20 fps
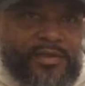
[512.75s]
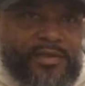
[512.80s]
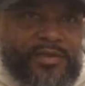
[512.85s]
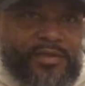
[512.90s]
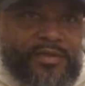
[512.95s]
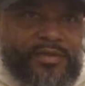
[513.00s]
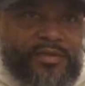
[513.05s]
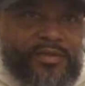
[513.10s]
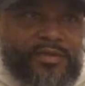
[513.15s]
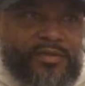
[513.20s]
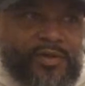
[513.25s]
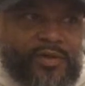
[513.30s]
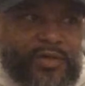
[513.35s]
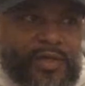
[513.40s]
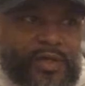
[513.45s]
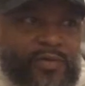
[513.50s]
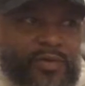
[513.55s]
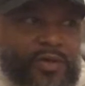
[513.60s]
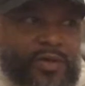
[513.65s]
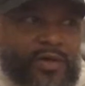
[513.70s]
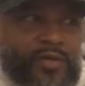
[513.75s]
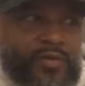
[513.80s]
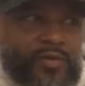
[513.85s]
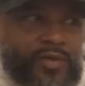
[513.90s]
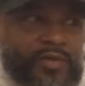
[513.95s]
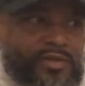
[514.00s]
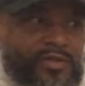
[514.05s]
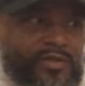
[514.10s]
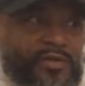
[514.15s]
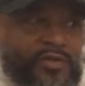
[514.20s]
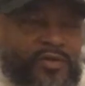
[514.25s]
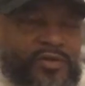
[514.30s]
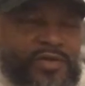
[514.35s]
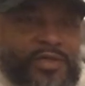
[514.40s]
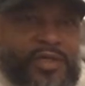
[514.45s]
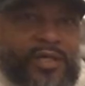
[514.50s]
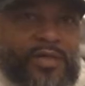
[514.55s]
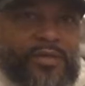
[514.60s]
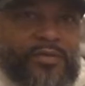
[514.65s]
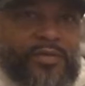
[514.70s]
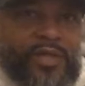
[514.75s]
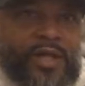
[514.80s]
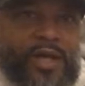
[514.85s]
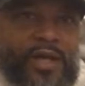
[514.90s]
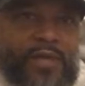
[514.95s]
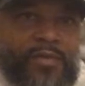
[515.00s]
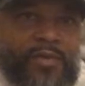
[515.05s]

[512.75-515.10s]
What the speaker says: and you know, they were always associated with like